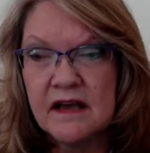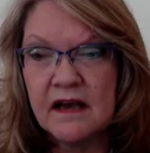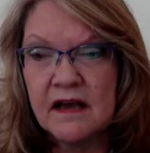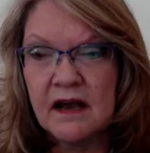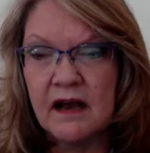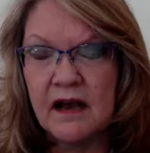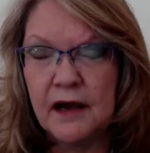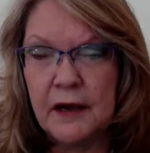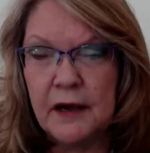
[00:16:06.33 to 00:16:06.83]

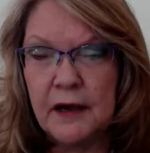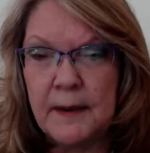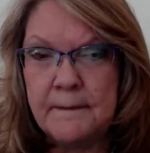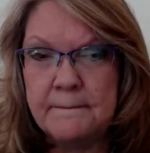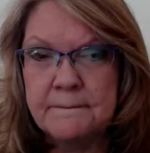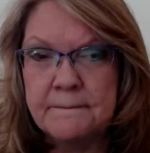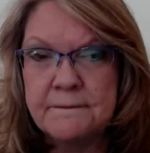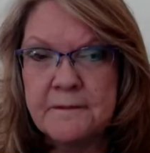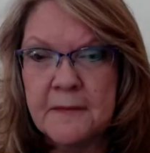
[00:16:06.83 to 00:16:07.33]

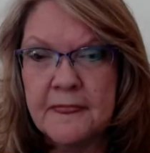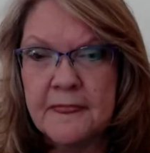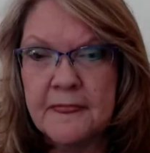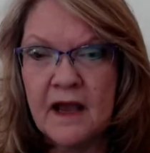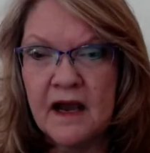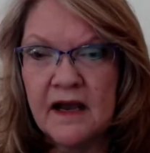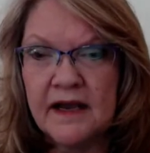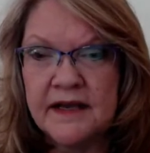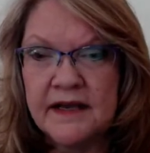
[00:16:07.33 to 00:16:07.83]

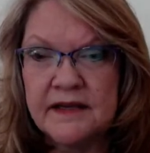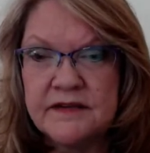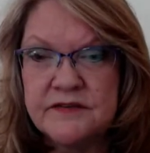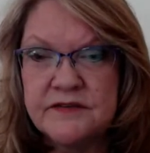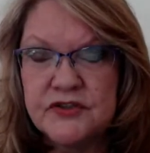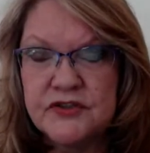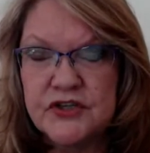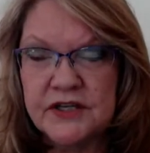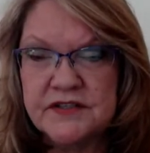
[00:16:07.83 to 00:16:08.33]
I
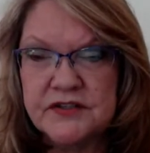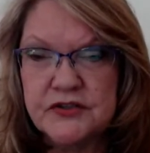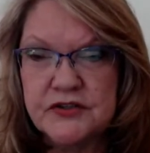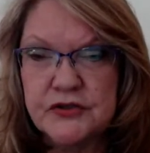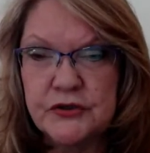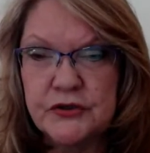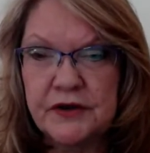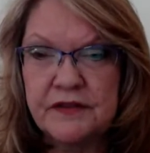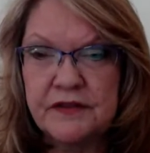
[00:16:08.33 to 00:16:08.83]
just
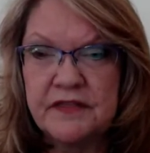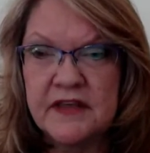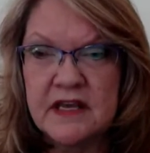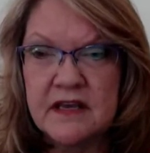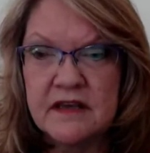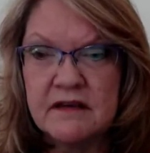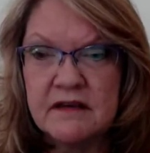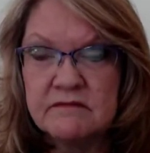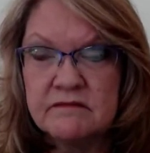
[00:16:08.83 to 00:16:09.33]
took
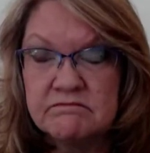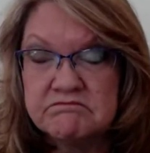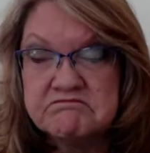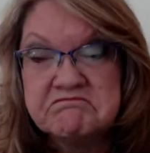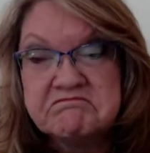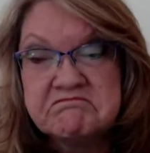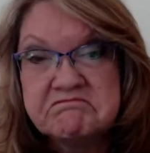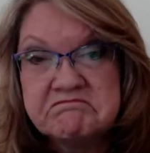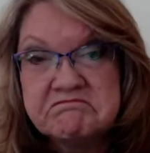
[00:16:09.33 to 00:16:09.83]
the
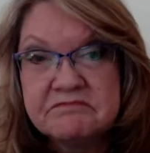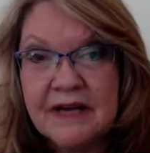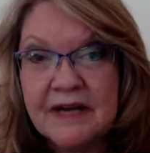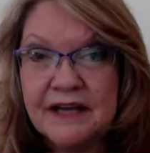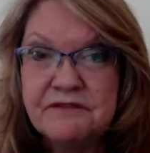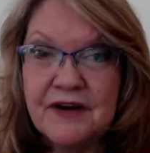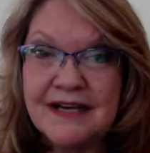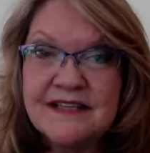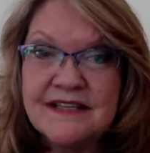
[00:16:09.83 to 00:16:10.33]

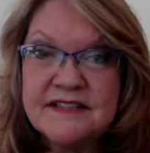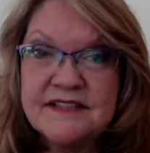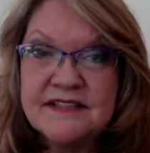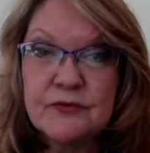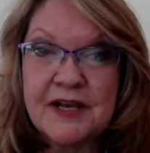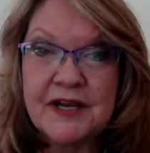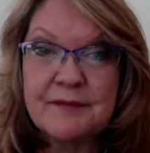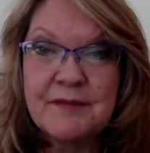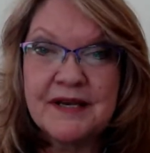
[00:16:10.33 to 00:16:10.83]
advice and
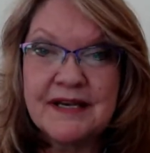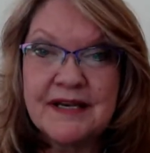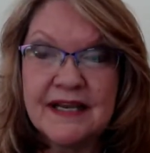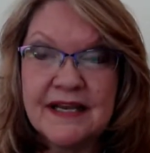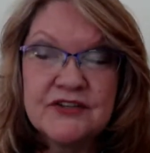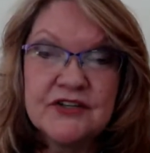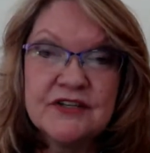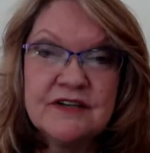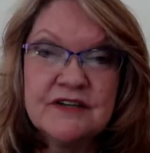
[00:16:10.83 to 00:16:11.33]

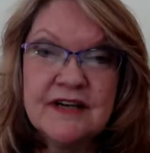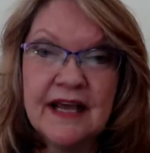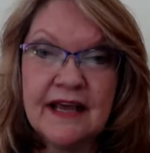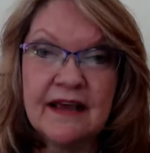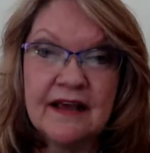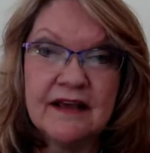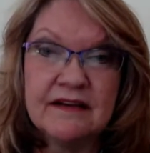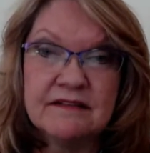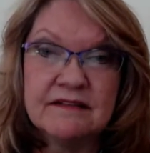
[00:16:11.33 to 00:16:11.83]
recommendation
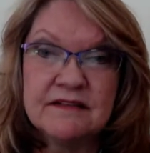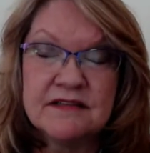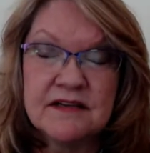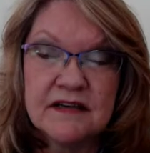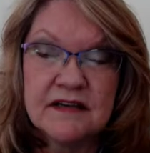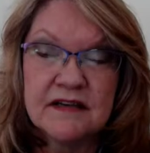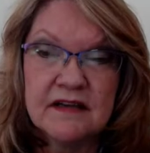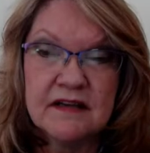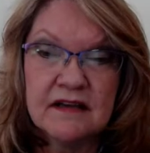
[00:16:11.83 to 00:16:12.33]
and
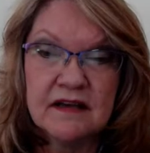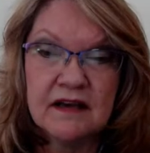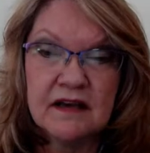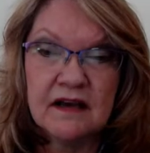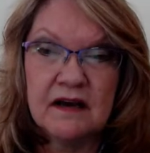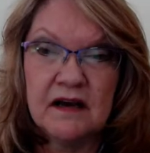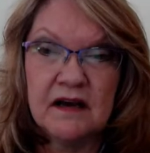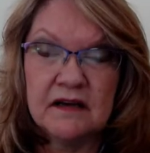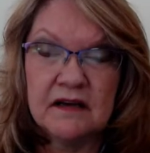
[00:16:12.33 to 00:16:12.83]

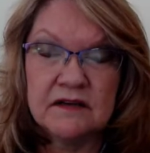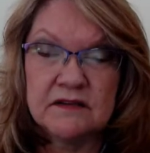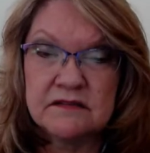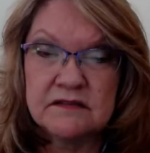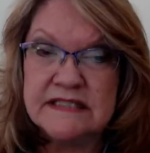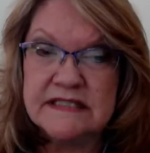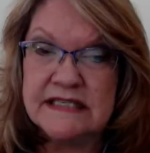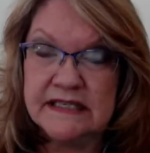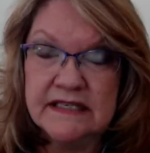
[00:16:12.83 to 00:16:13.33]

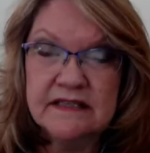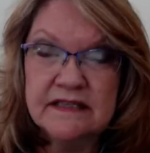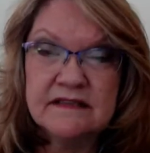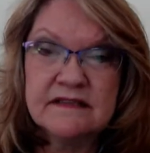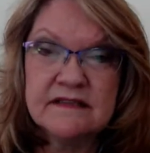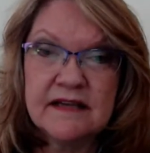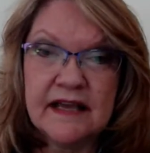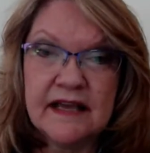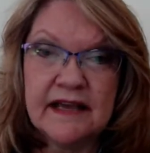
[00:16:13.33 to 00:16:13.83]
did
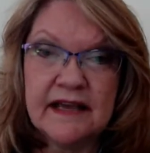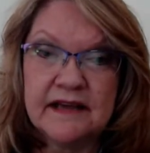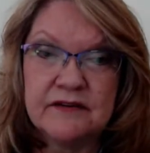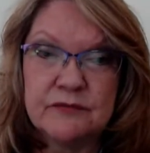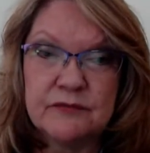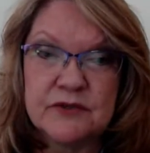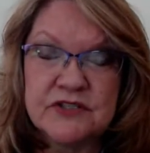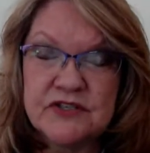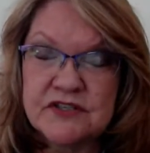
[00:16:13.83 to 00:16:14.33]
it, and
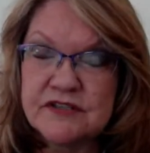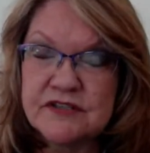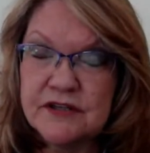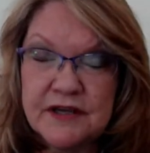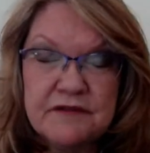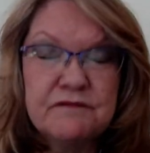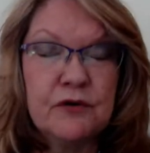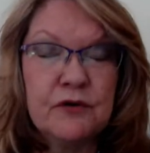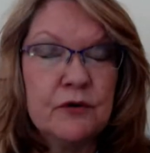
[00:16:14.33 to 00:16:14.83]
was just
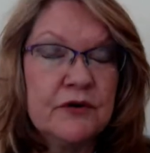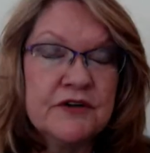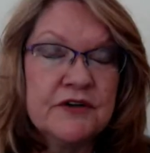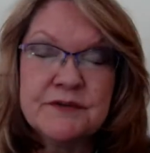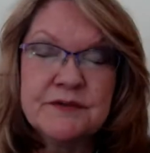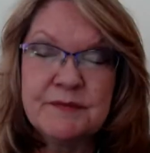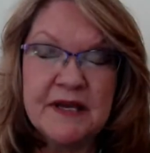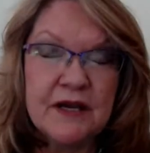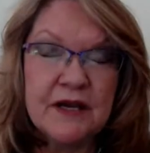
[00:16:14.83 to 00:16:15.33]
looking forward
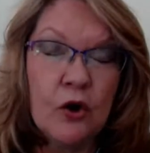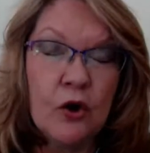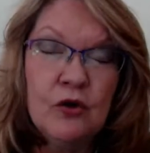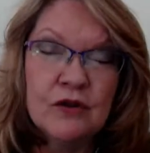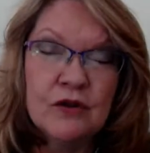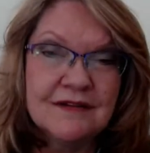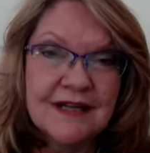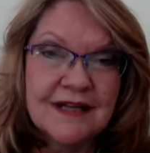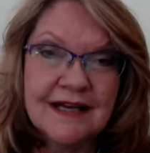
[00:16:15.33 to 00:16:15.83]
to being
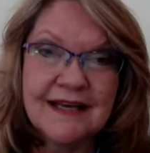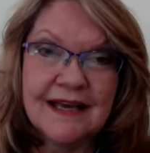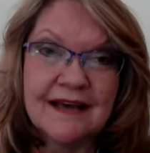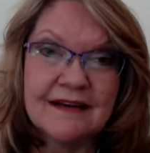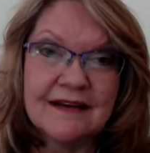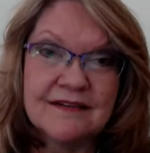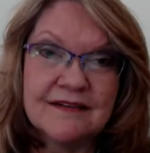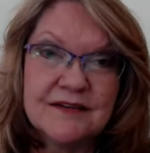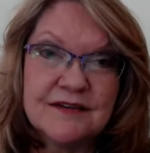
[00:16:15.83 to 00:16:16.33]
whole
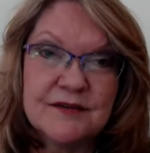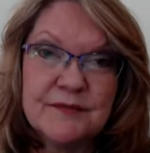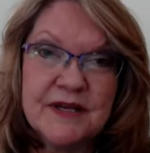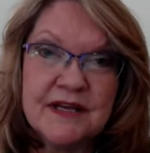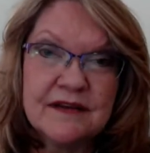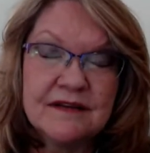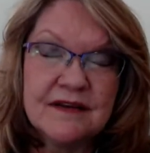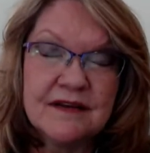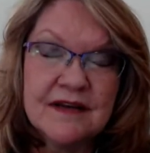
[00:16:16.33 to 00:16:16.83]
again, to
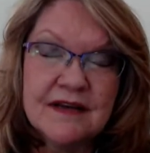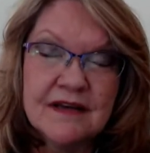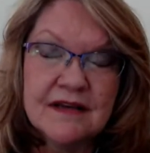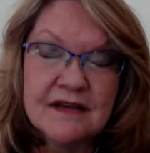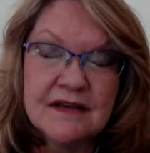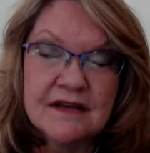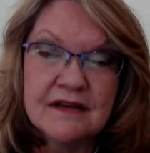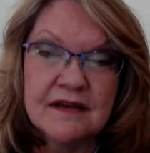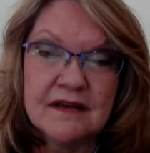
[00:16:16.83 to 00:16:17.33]
being
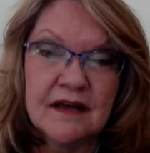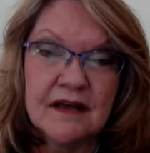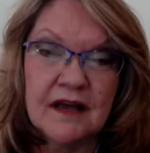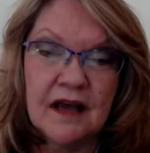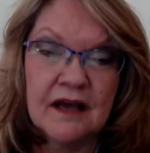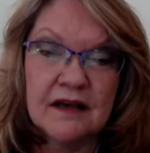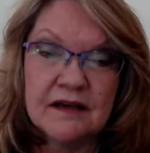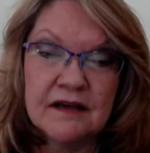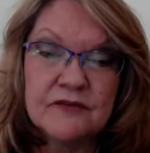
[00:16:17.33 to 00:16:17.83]

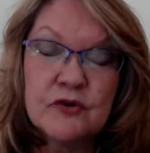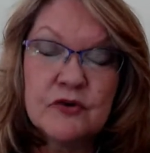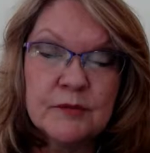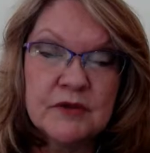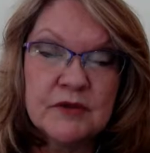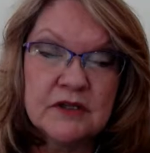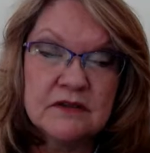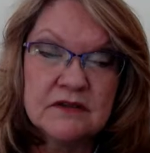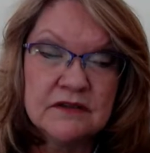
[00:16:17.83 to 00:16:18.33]

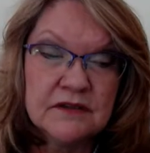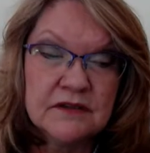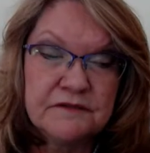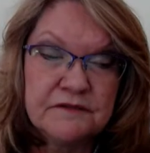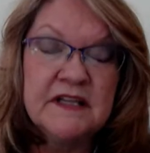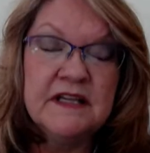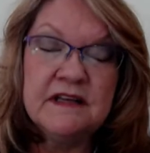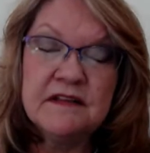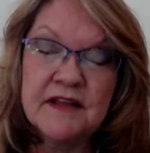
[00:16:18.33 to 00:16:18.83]
normal,
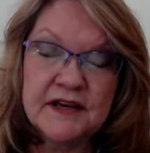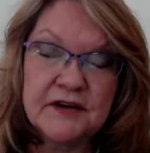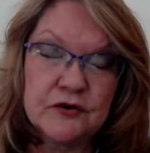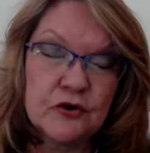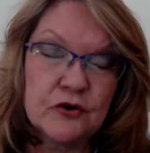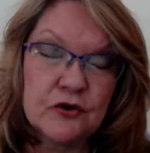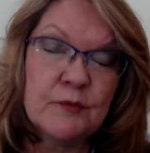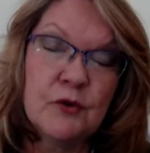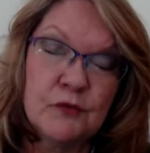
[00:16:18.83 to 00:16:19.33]
feeling like a
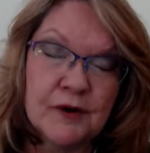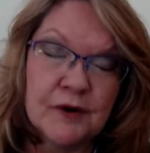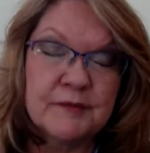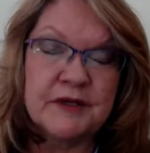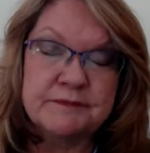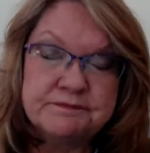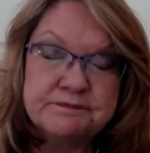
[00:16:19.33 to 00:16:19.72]
normal woman.